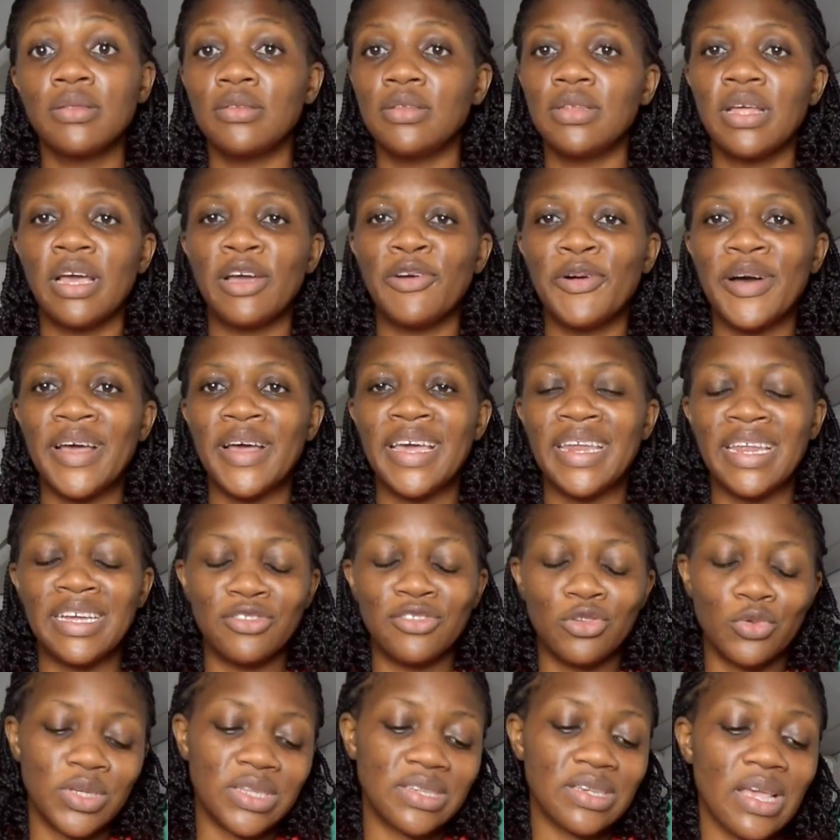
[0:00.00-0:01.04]
then go ahead and
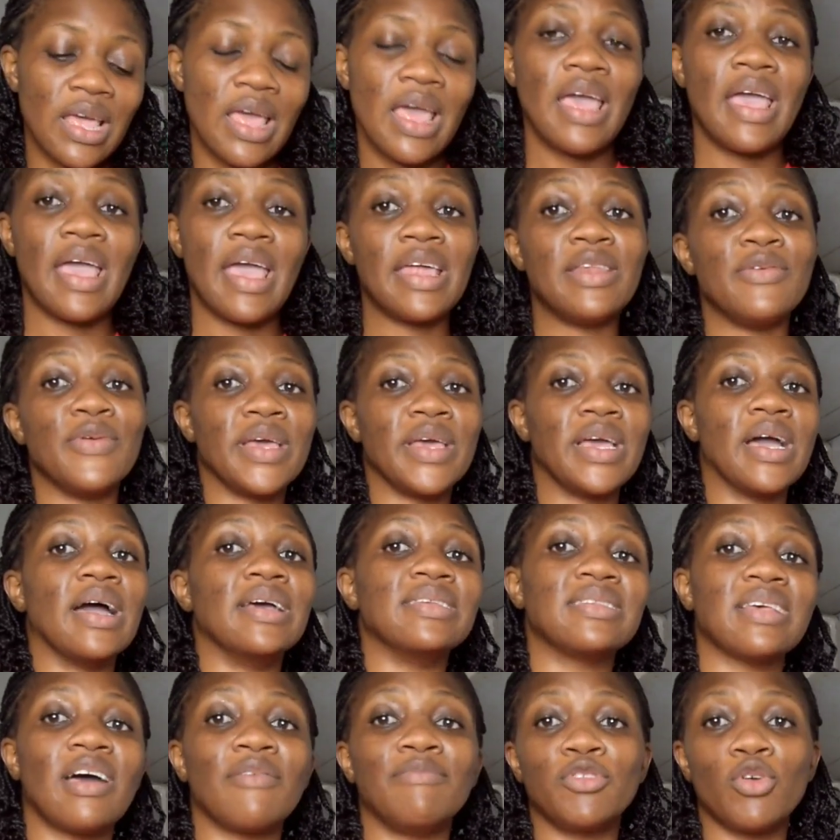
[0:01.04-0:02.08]
do it. Anyway
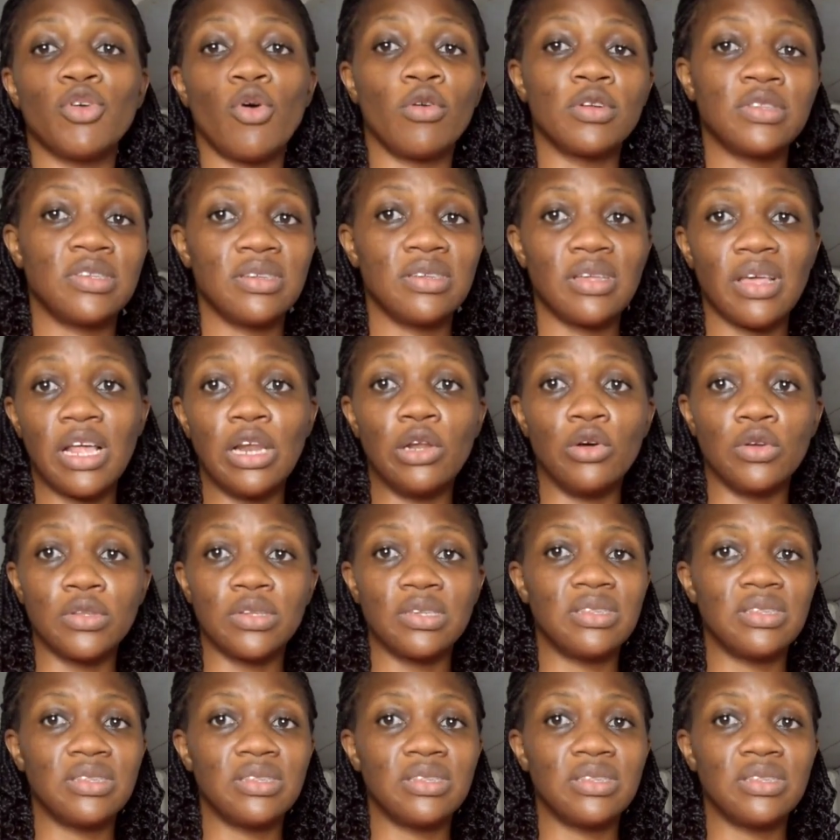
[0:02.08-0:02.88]
guys, I've talked a lot.